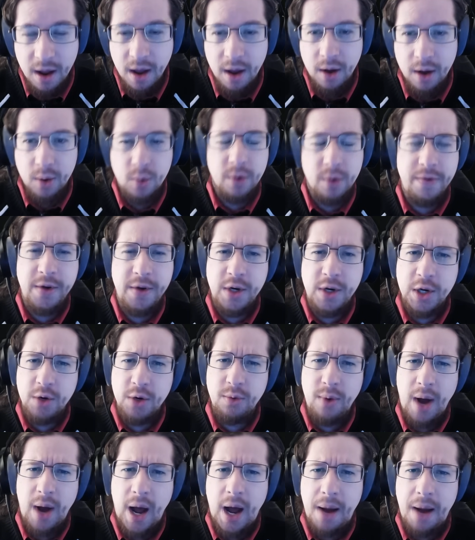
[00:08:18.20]
or if you
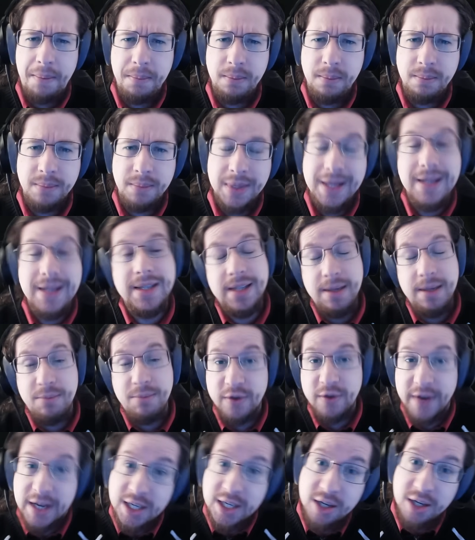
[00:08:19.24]
do, please seek
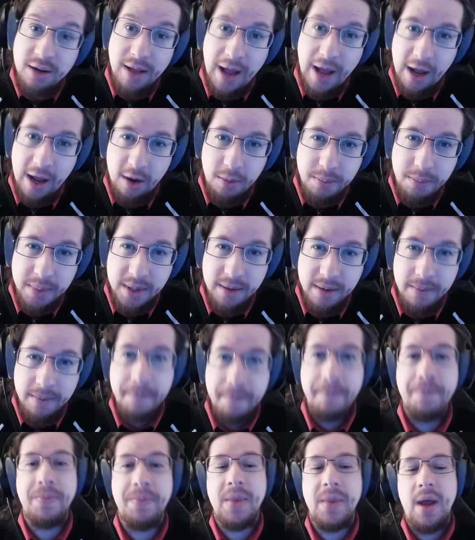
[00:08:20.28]
professional help.
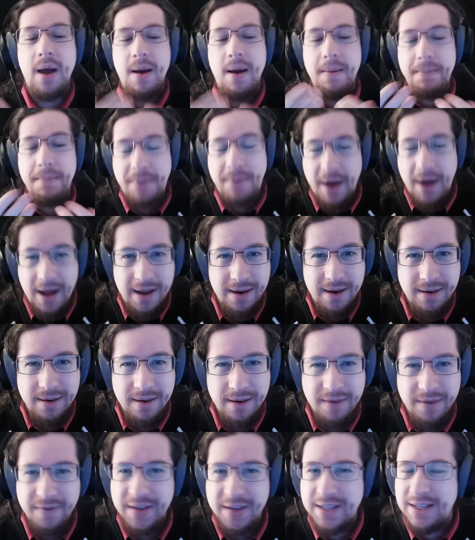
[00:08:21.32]
But
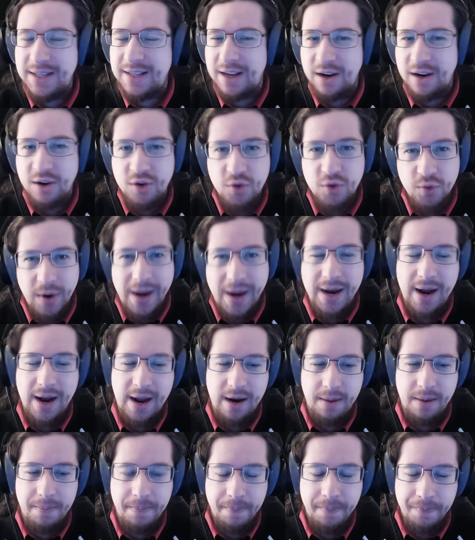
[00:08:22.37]
this is a great
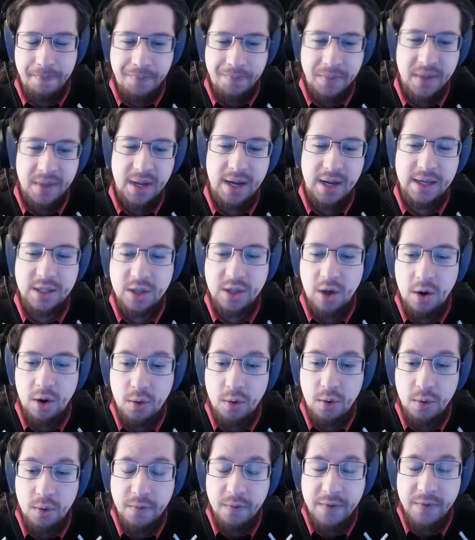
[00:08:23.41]
item. And
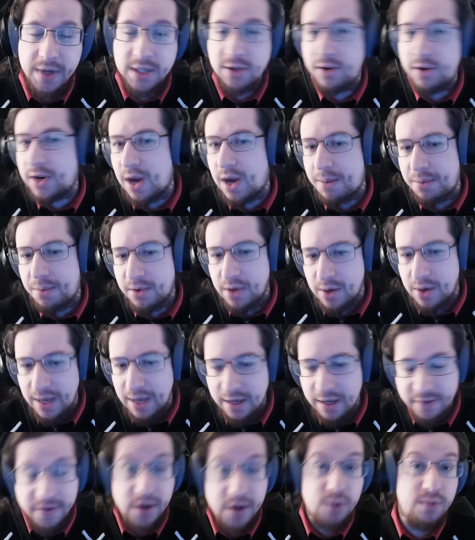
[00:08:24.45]
so these are a couple
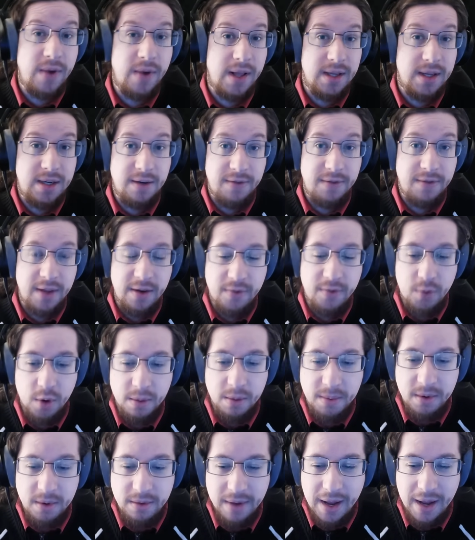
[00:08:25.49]
uniques that are relatively
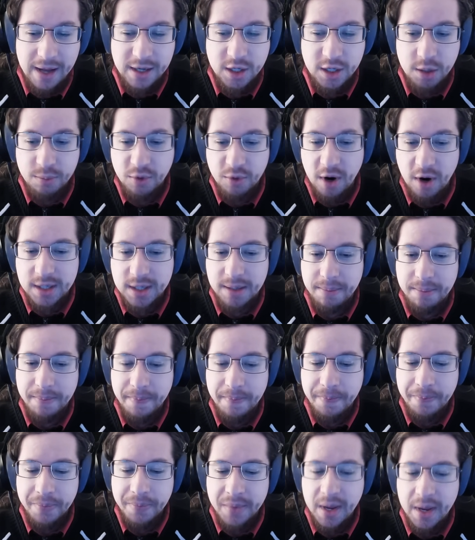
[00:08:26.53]
affordable and super awesome.
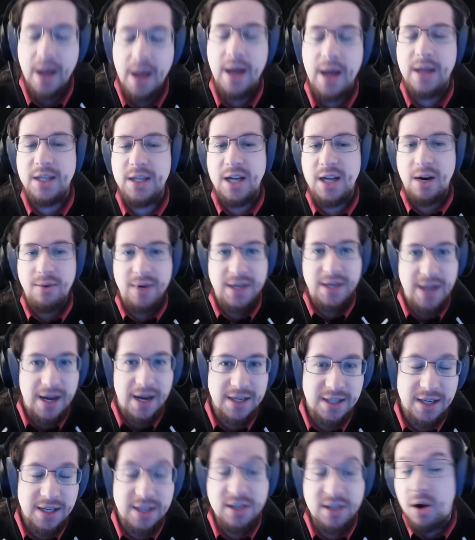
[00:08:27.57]
Shadow and
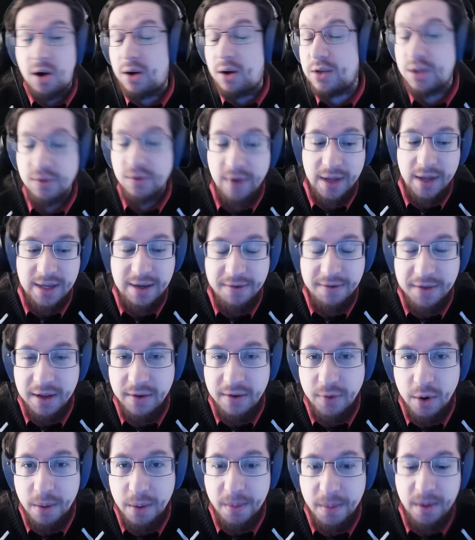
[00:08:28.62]
Dust is also relatively
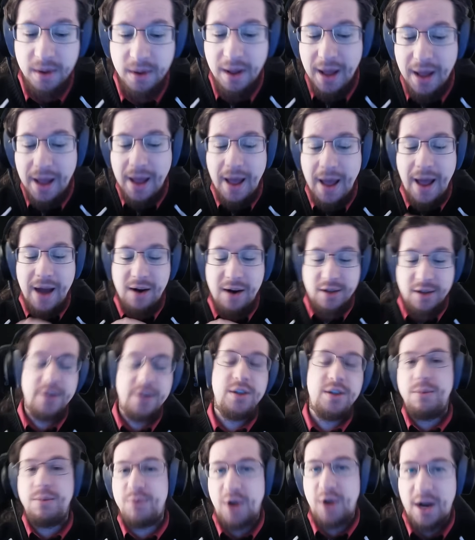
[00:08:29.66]
affordable and also
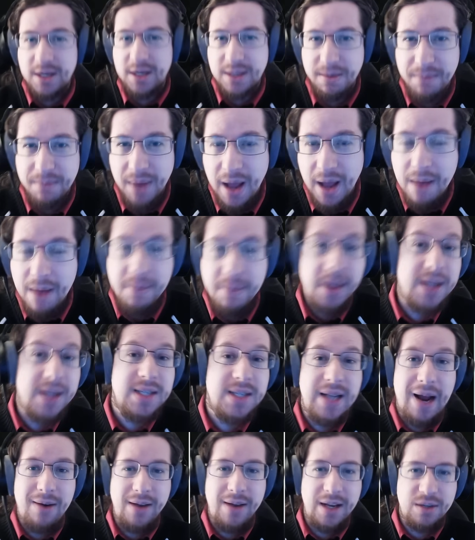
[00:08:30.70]
super awesome, because
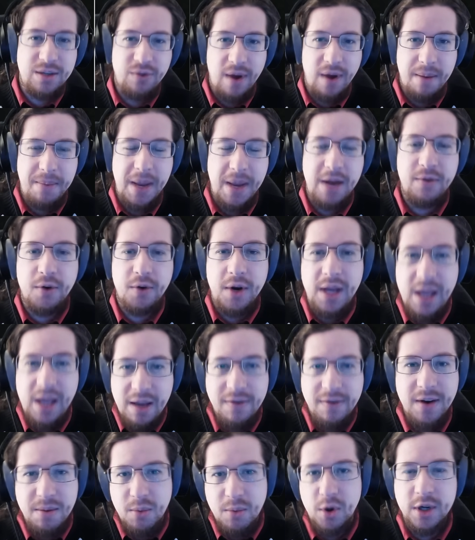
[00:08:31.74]
now he has Rampage for
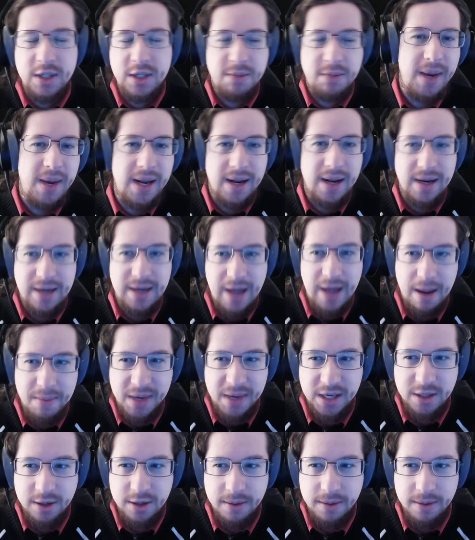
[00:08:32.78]
even more speed and damage.